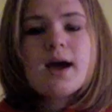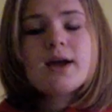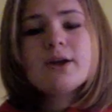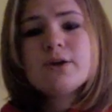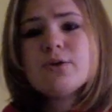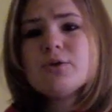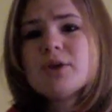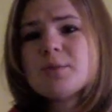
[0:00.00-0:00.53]
I
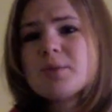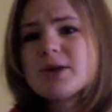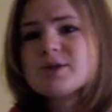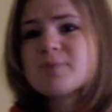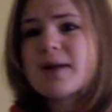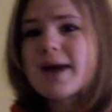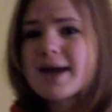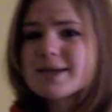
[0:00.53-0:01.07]
not only
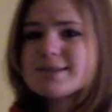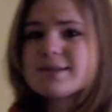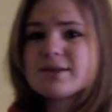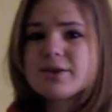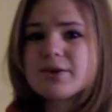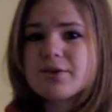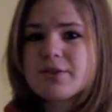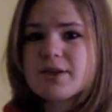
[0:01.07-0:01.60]
pledged my head to
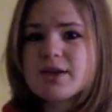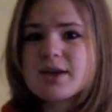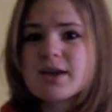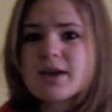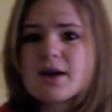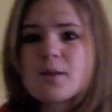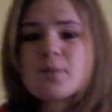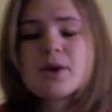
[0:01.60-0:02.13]
clearer
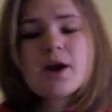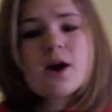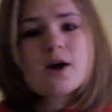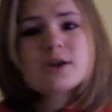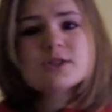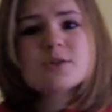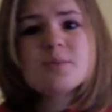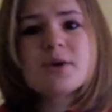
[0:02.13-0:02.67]
thinking, but I
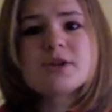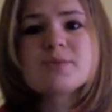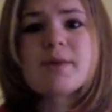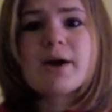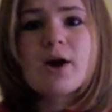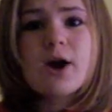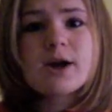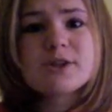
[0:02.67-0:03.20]
also pledged
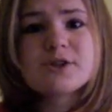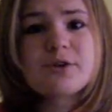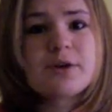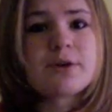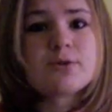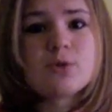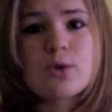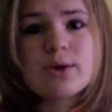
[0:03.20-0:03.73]
my heart to
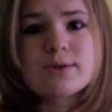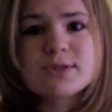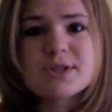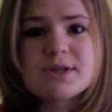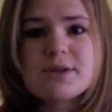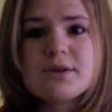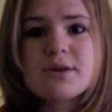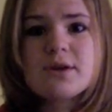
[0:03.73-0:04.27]
greater
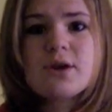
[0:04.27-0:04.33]
loyalty.